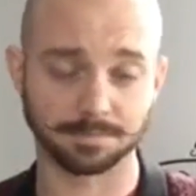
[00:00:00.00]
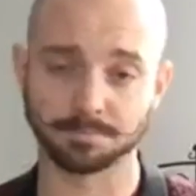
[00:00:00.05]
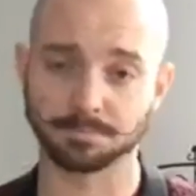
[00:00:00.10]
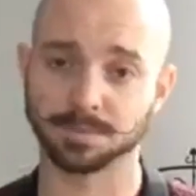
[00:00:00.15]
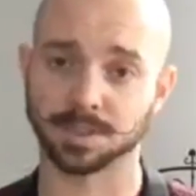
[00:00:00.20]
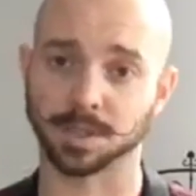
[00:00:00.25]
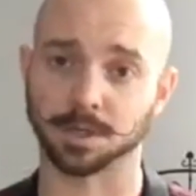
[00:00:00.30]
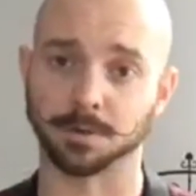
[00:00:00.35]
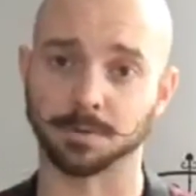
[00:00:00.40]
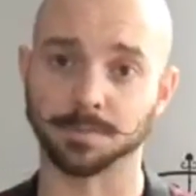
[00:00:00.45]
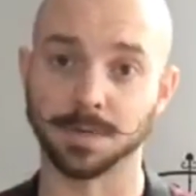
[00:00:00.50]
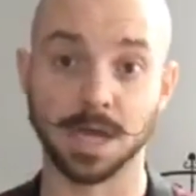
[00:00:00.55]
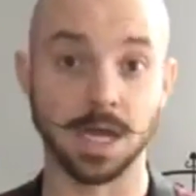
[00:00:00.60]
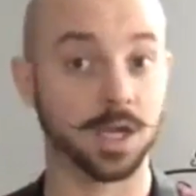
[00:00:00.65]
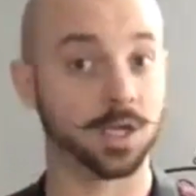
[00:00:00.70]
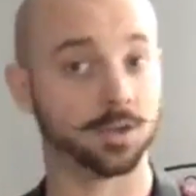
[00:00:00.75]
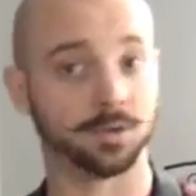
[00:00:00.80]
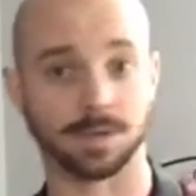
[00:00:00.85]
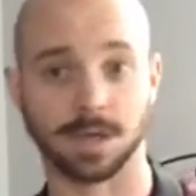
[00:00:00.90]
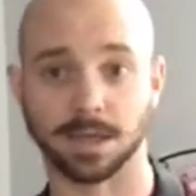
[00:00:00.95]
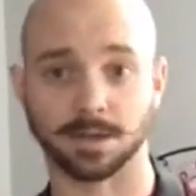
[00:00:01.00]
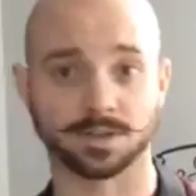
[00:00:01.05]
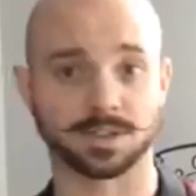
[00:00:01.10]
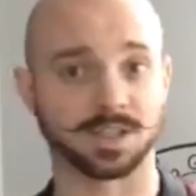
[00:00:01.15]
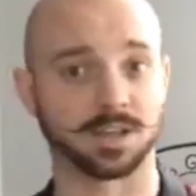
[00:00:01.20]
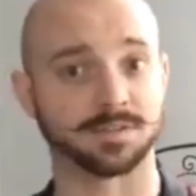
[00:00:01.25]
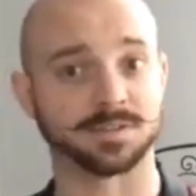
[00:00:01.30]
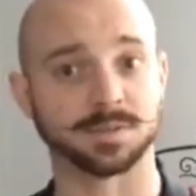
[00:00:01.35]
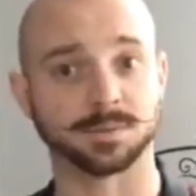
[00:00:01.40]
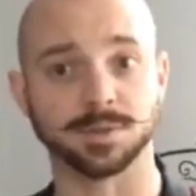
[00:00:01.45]
So you got
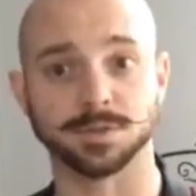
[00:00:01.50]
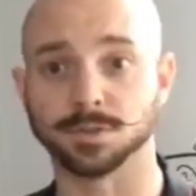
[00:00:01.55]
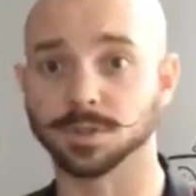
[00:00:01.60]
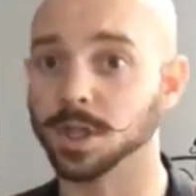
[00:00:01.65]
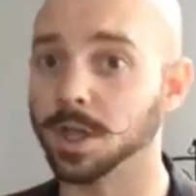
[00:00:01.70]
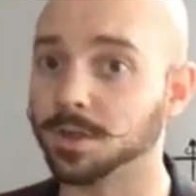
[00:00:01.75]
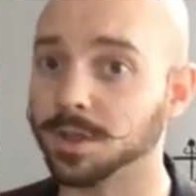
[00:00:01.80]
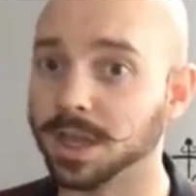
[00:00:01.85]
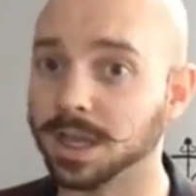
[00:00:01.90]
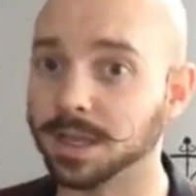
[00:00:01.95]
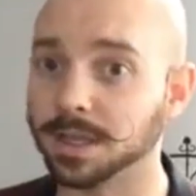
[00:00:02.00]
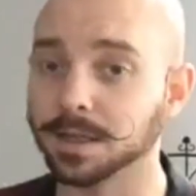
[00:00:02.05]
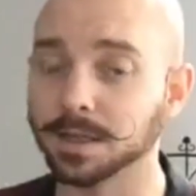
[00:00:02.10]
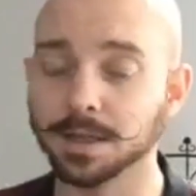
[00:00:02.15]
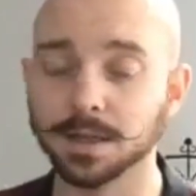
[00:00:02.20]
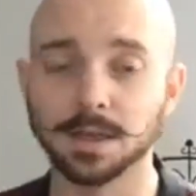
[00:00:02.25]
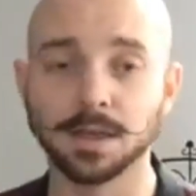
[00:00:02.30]
yourself some new clothing.